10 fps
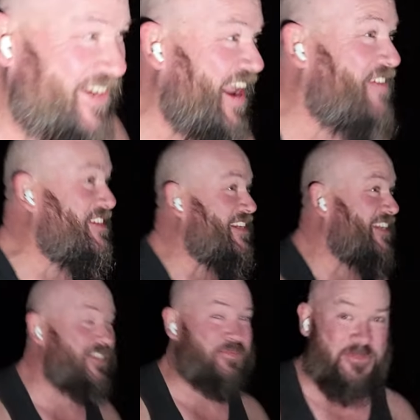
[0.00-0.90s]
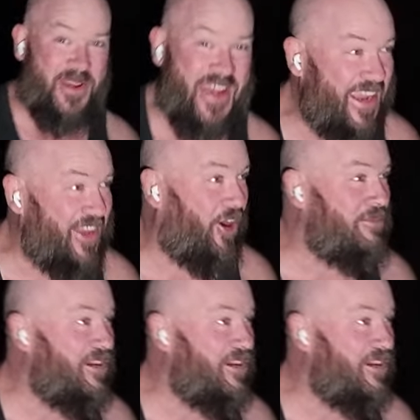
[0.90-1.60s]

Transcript: I haven't seen this with my naked eye